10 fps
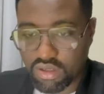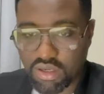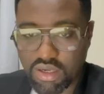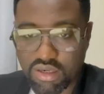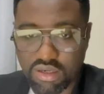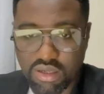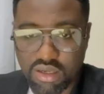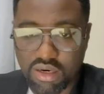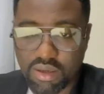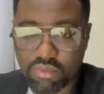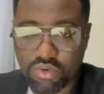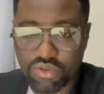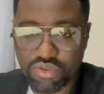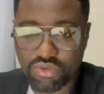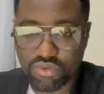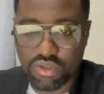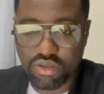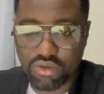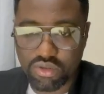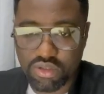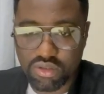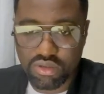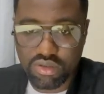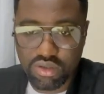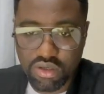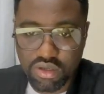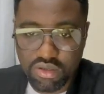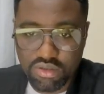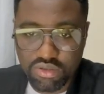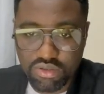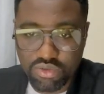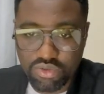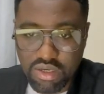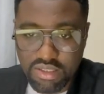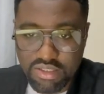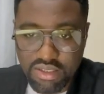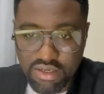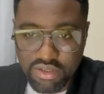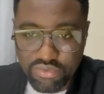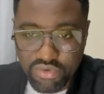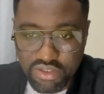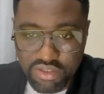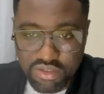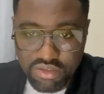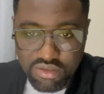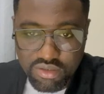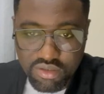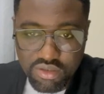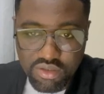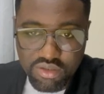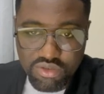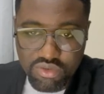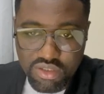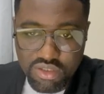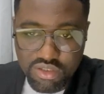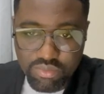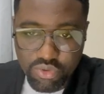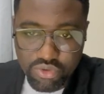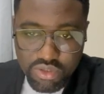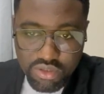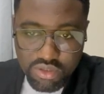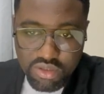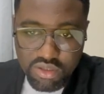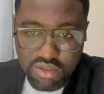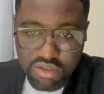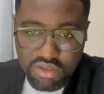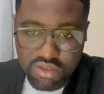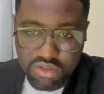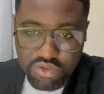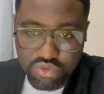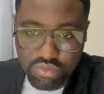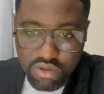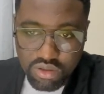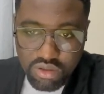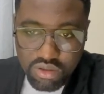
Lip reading: and then I'm going to reload. So you can see the difference. So this is bold, this is small,